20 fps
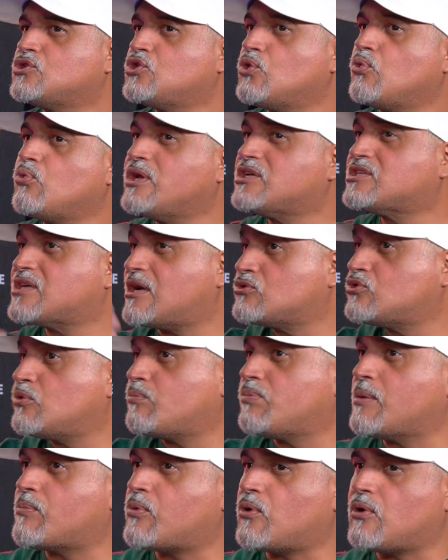reach out to
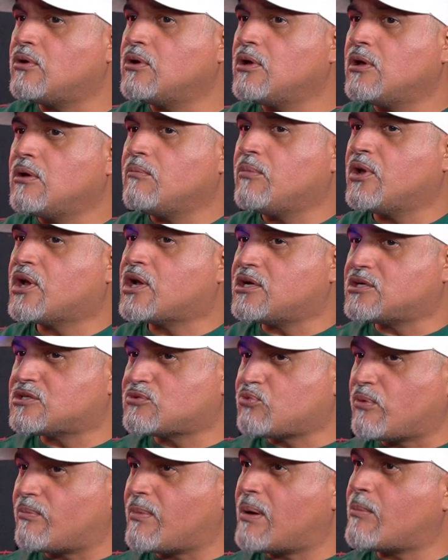people
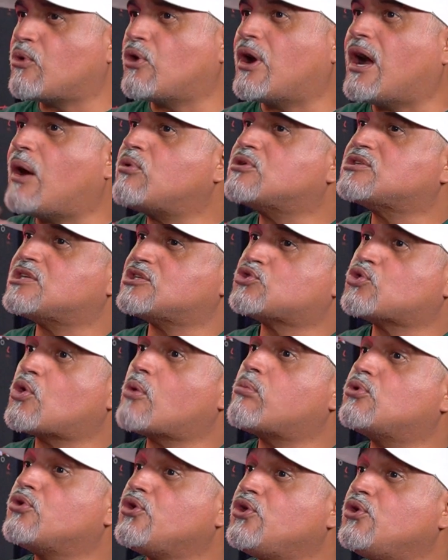because remember, I was a
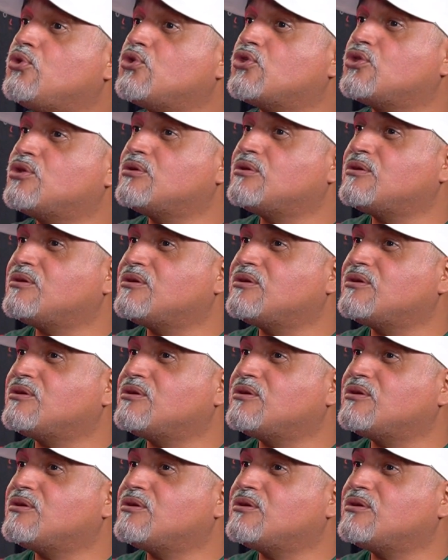troubled youth.